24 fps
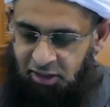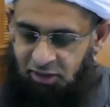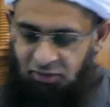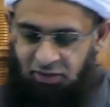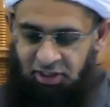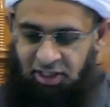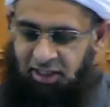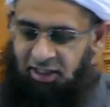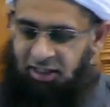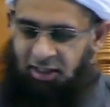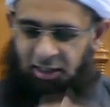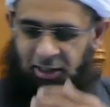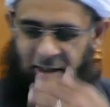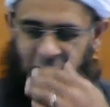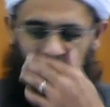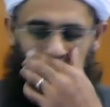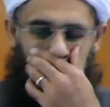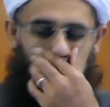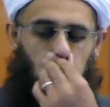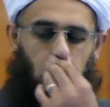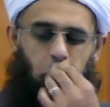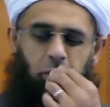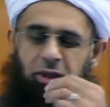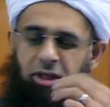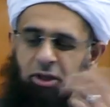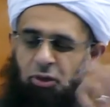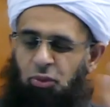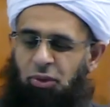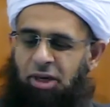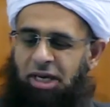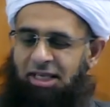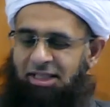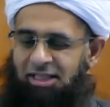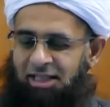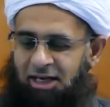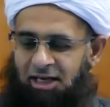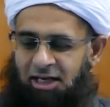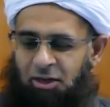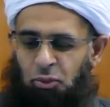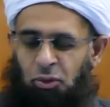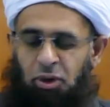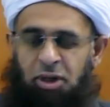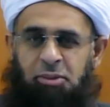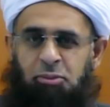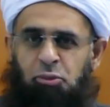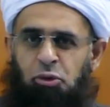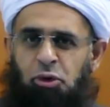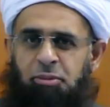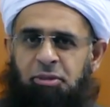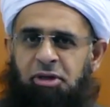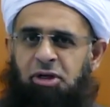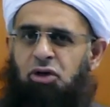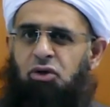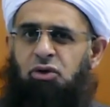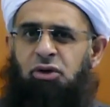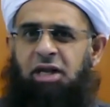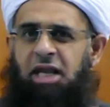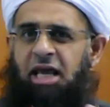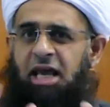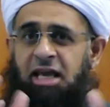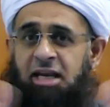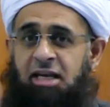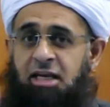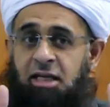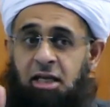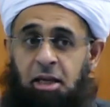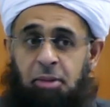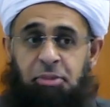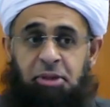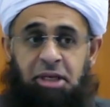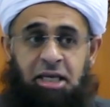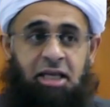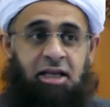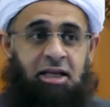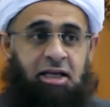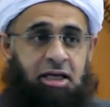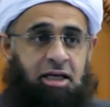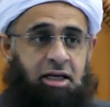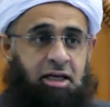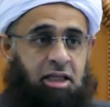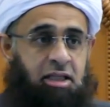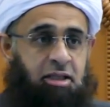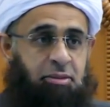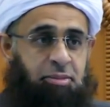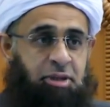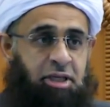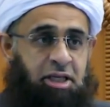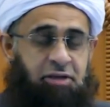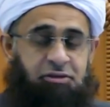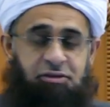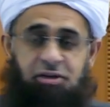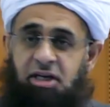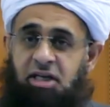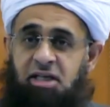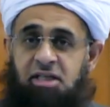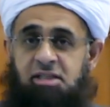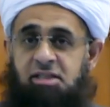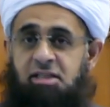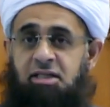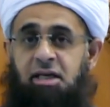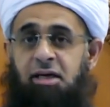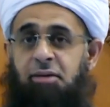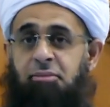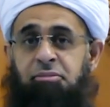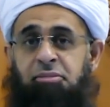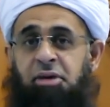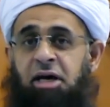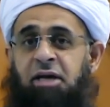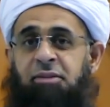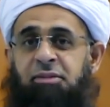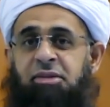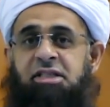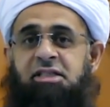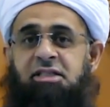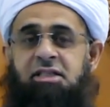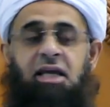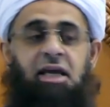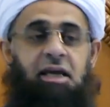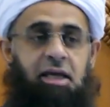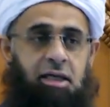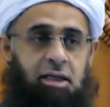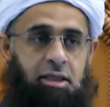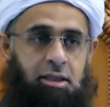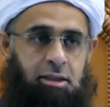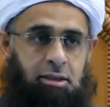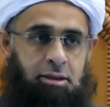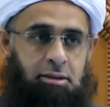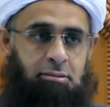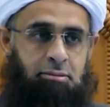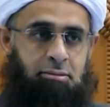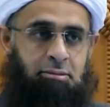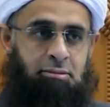Right? The only way that one mu'min could end up killing another believer is by mistake.